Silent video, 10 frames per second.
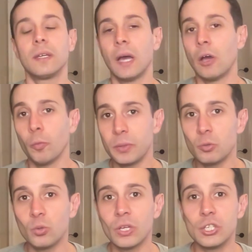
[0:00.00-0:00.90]
I hope
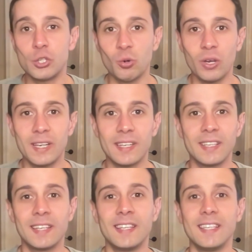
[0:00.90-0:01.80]
you enjoyed
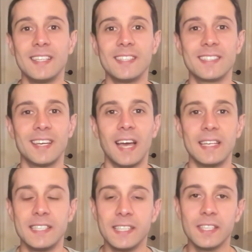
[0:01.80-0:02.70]
these
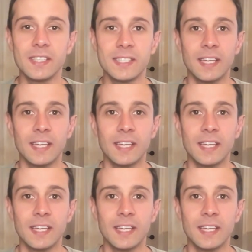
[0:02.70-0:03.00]
ideas,